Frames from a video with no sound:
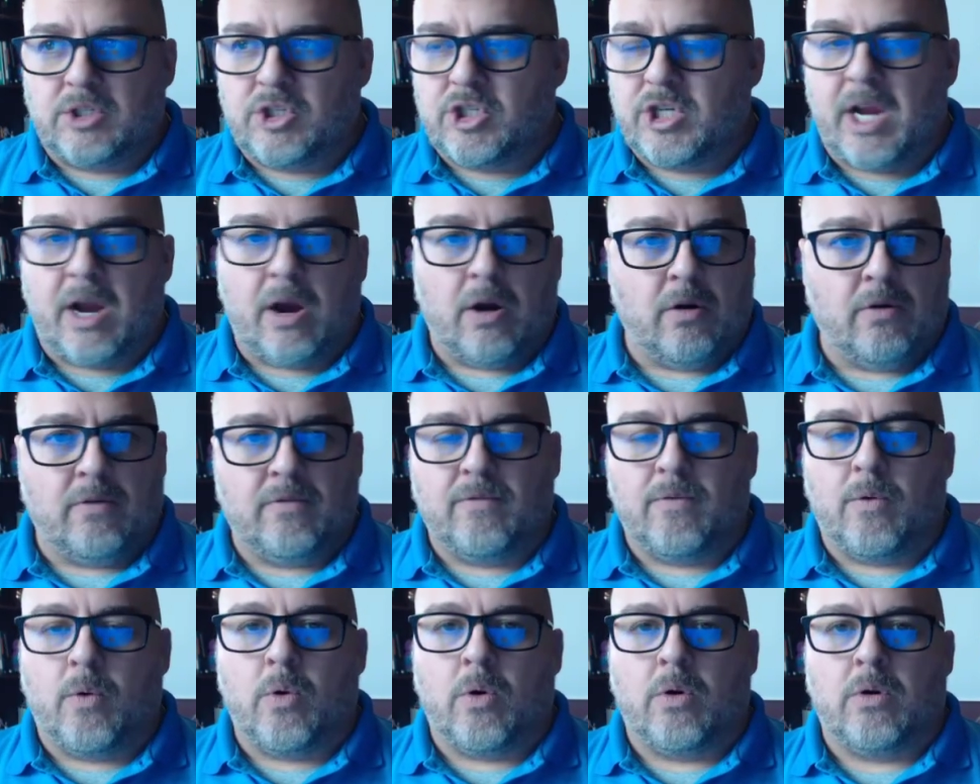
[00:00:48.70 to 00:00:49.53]
chair
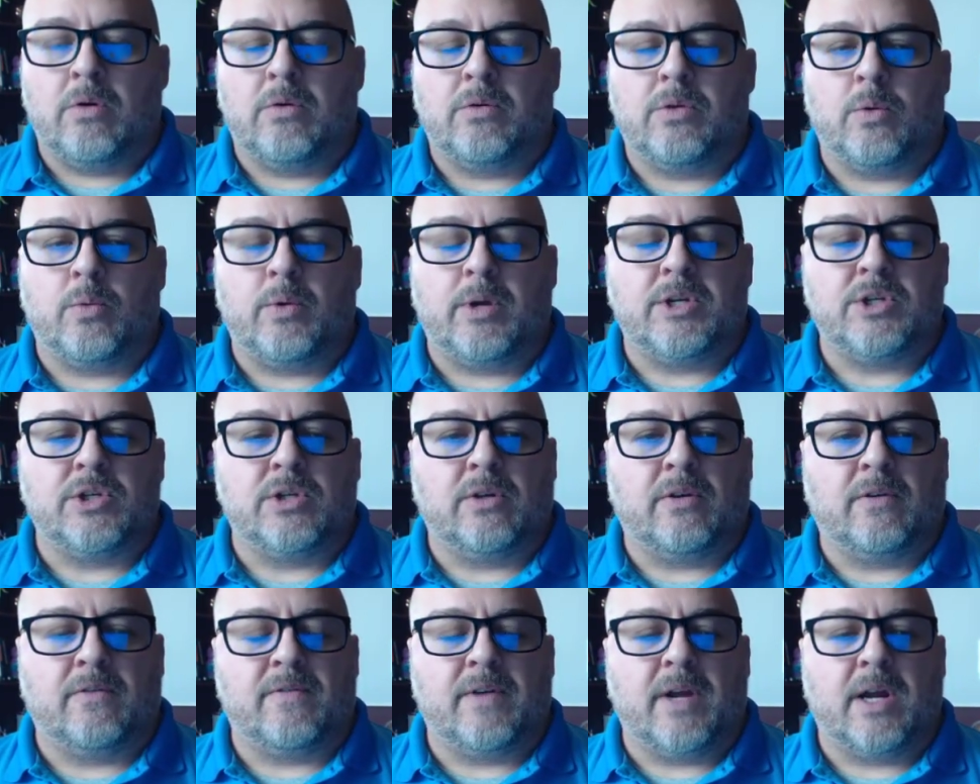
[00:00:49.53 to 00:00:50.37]
for the
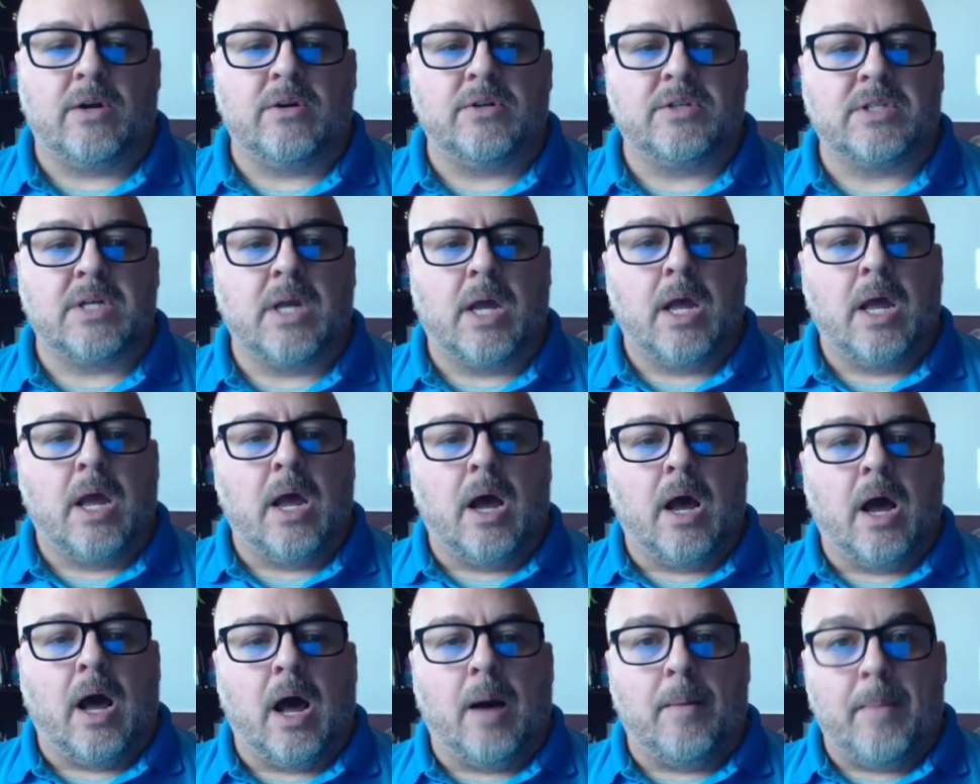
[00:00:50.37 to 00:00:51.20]
regional affairs,
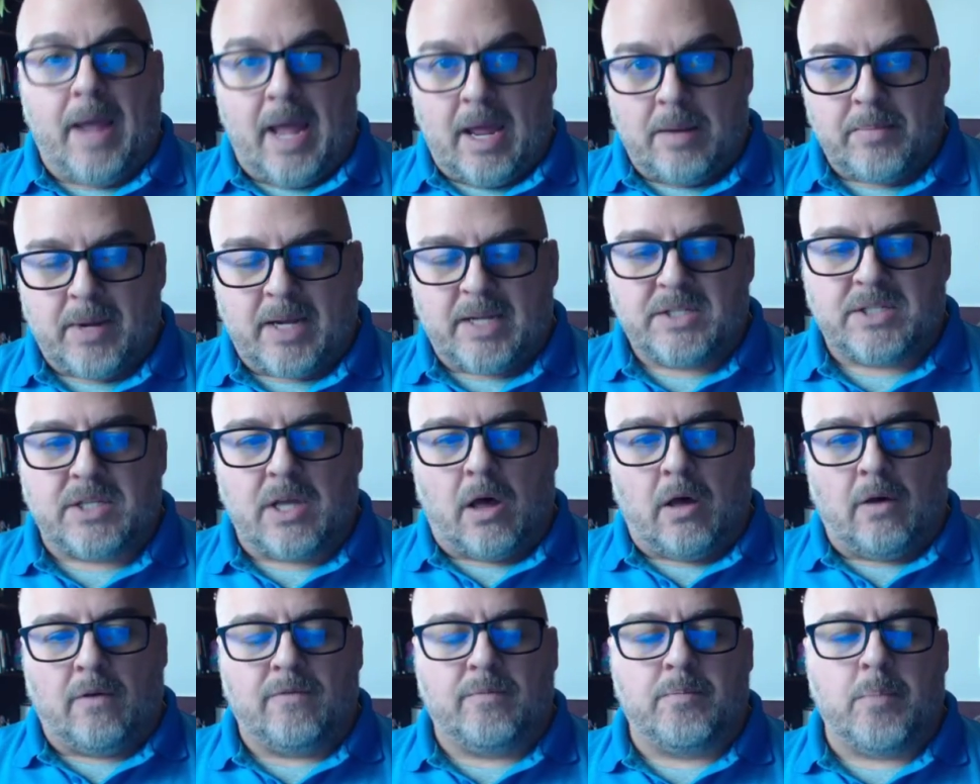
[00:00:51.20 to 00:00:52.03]
and
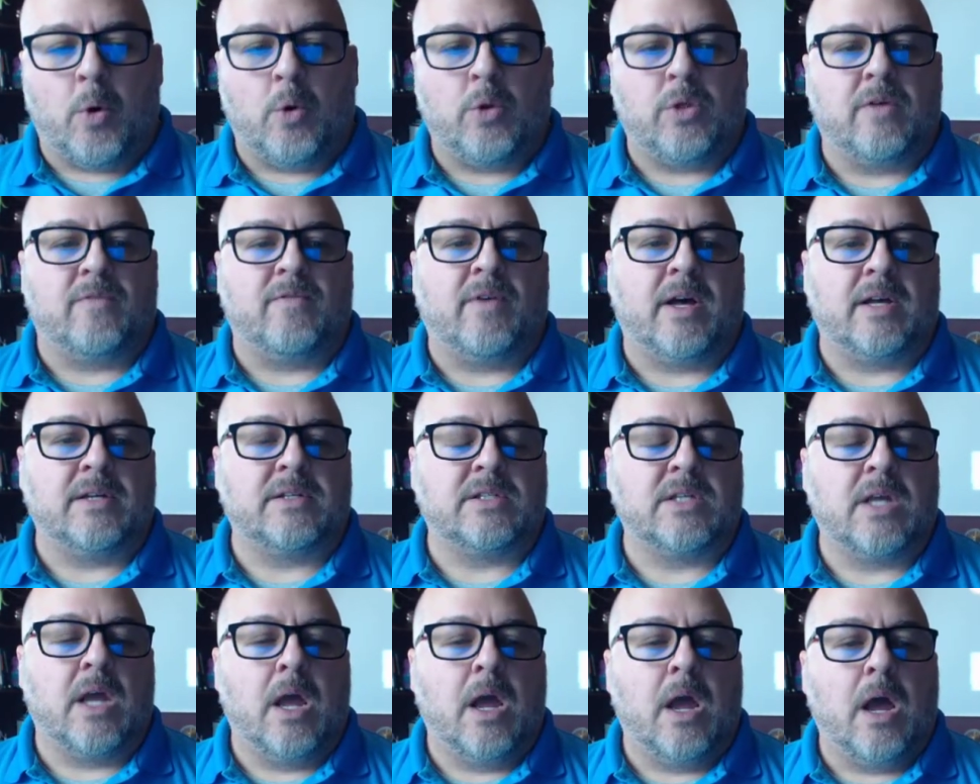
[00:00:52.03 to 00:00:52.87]
myself, both of
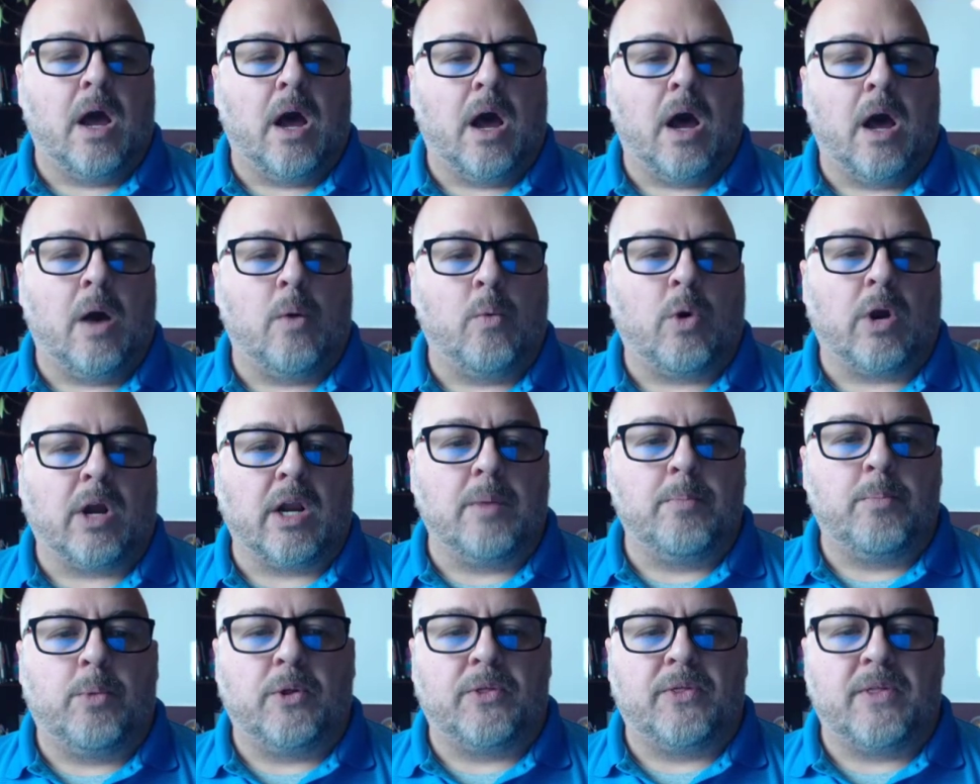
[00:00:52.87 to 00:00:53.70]
us. We're
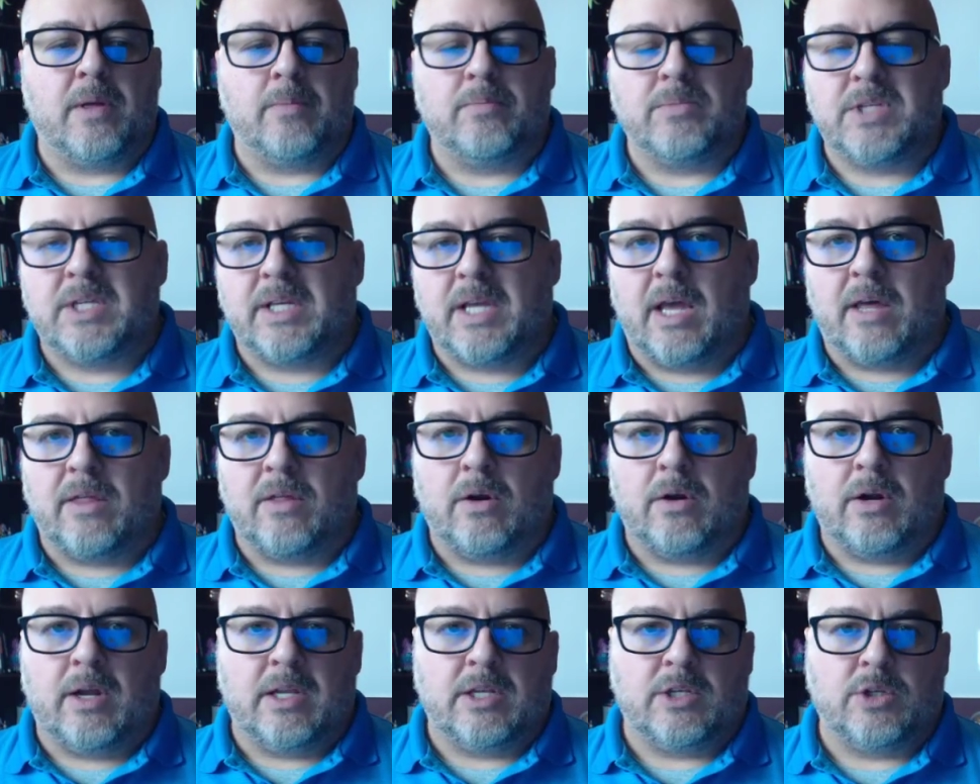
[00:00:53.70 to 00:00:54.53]
going to put them
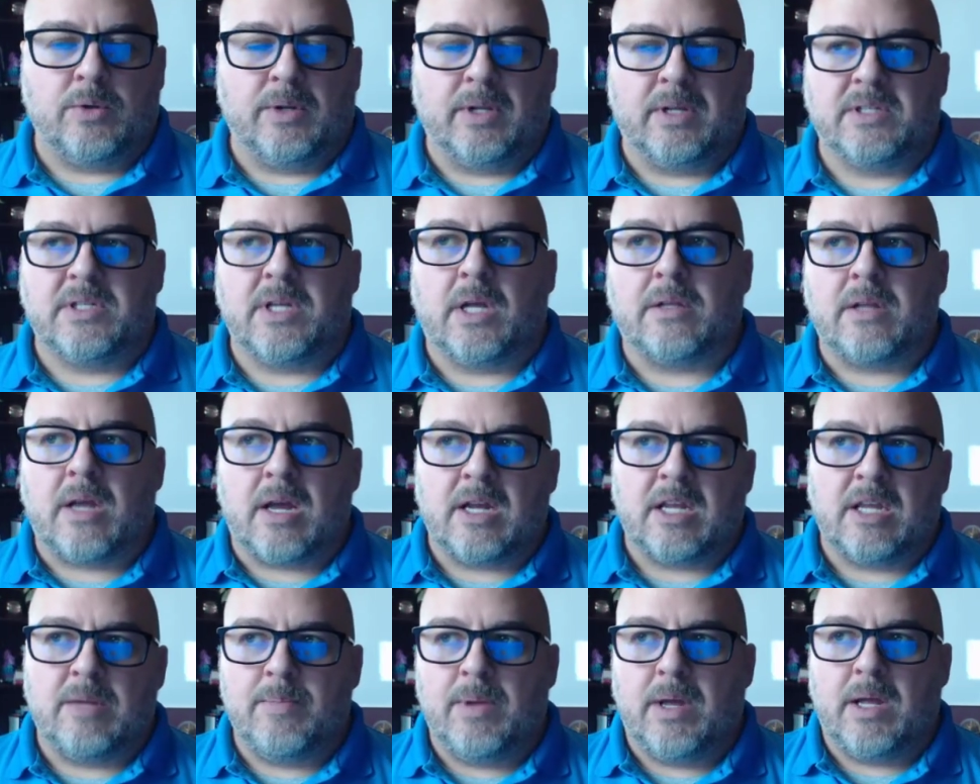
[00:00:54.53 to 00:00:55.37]
together into an Excel
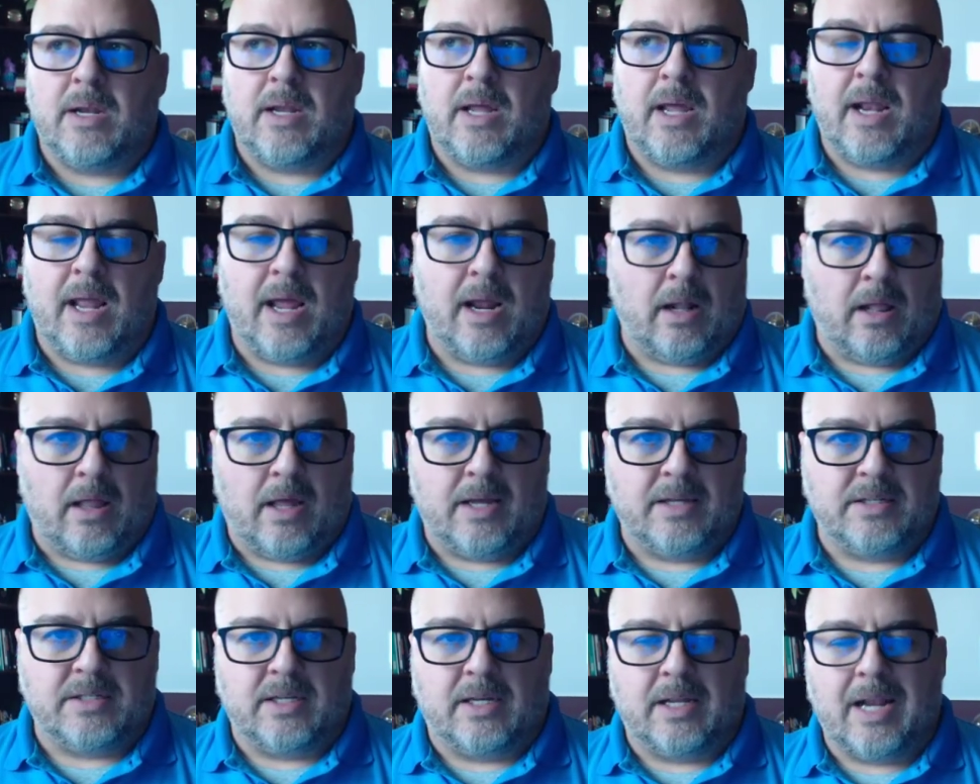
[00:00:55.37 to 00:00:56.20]
document and
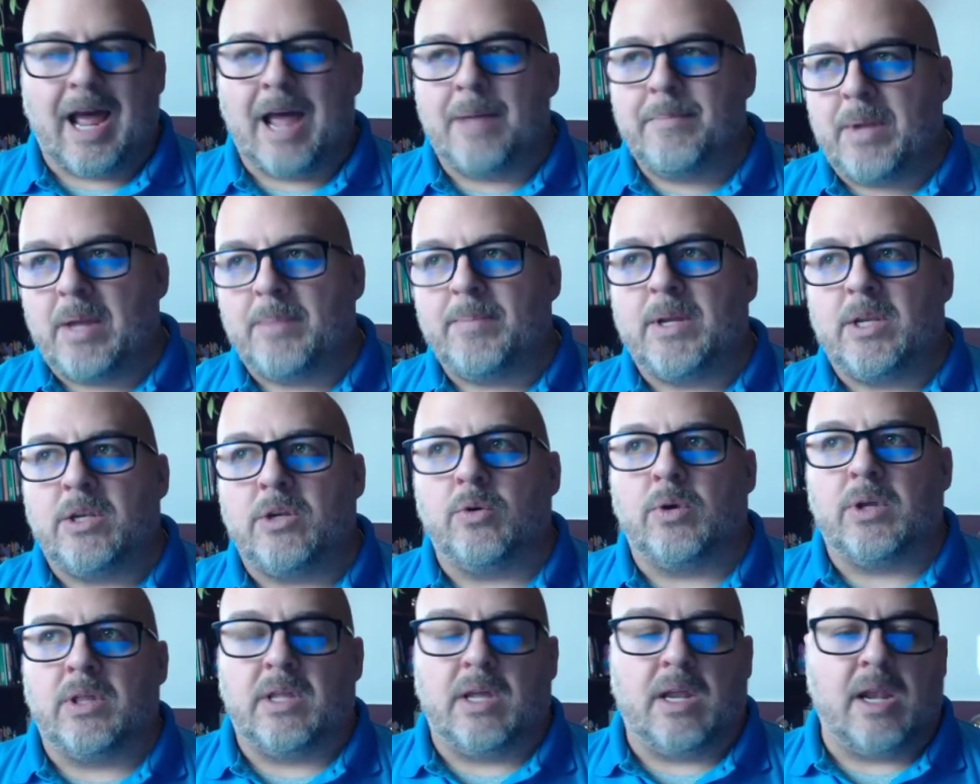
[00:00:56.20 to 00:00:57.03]
analyze it. I may be
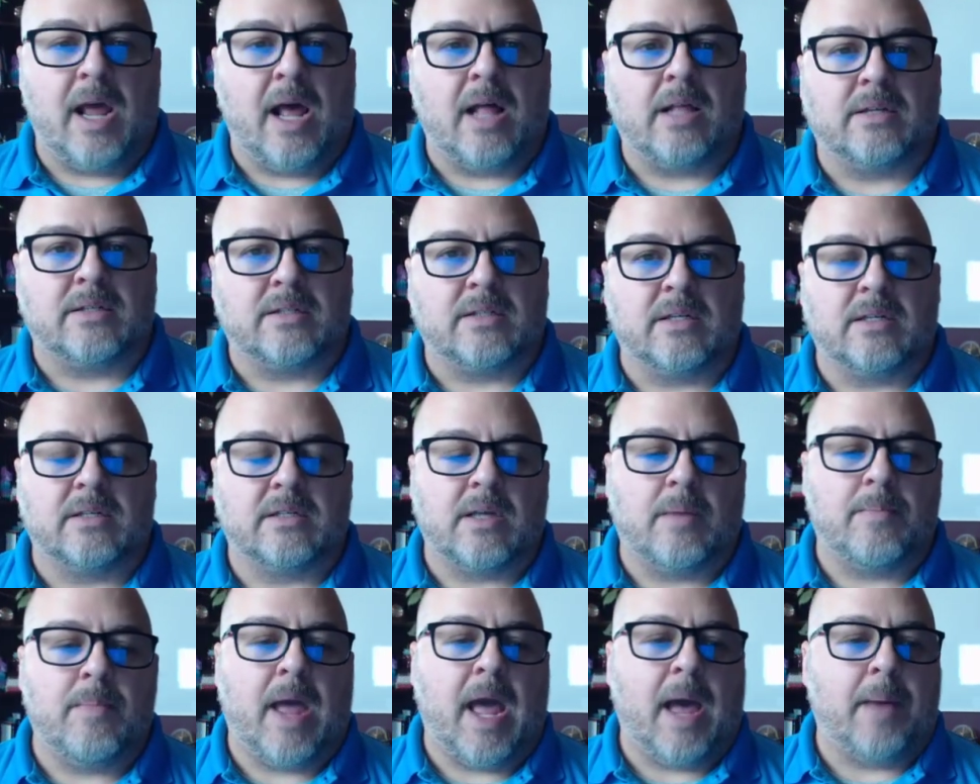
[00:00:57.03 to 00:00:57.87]
doing the
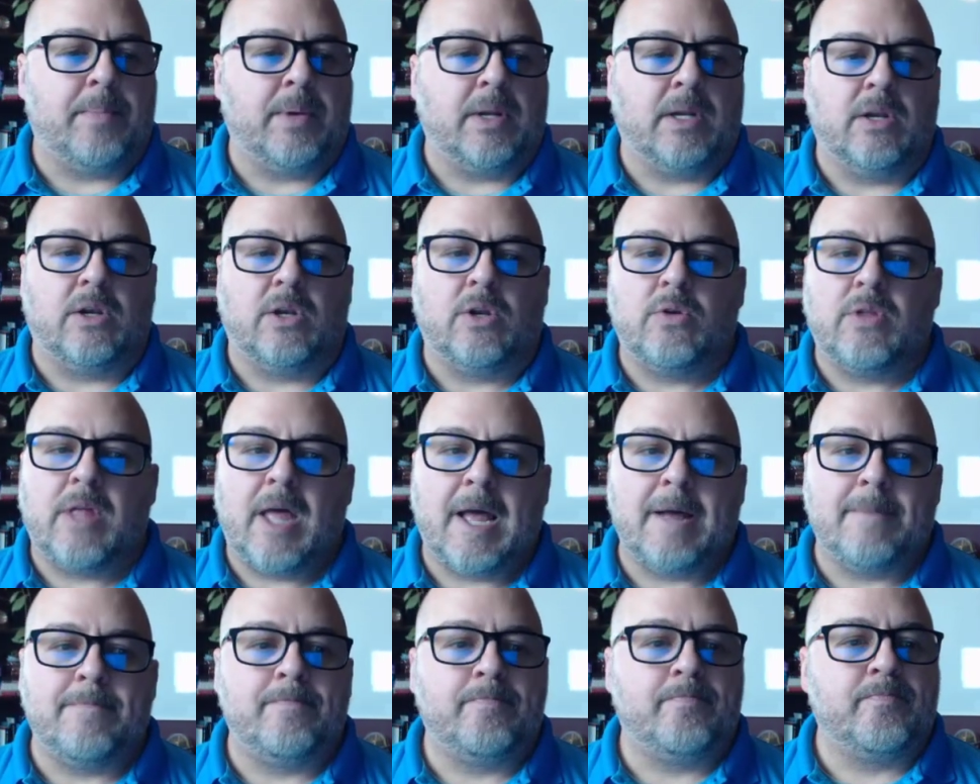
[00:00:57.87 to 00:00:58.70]
analysis. I'm happy to do
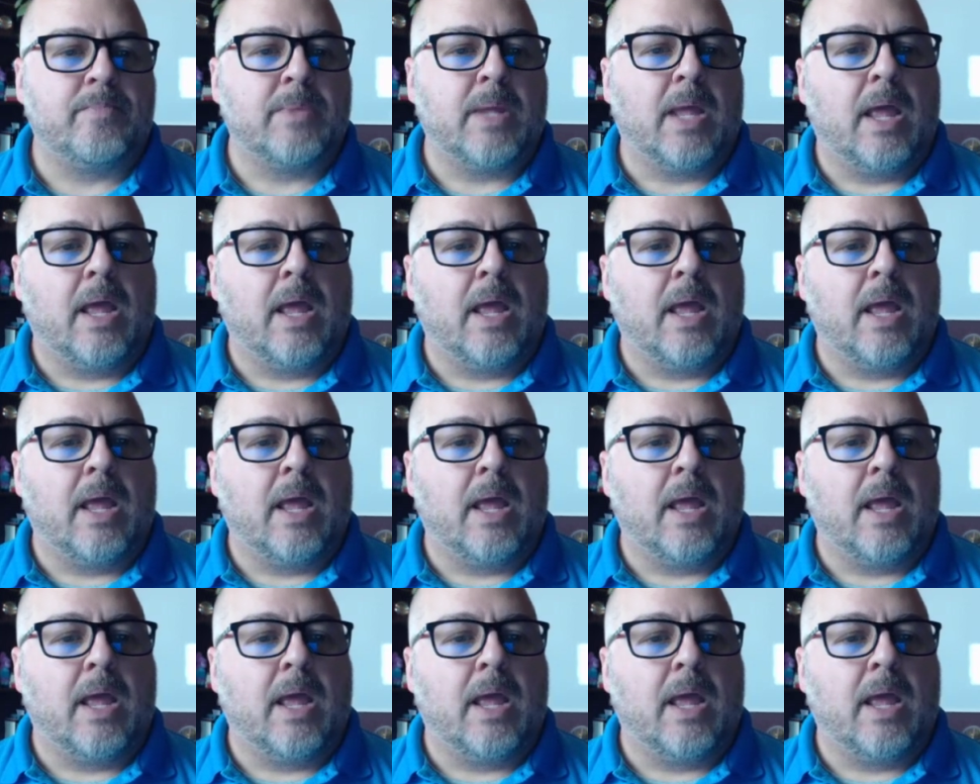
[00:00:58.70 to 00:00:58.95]
that.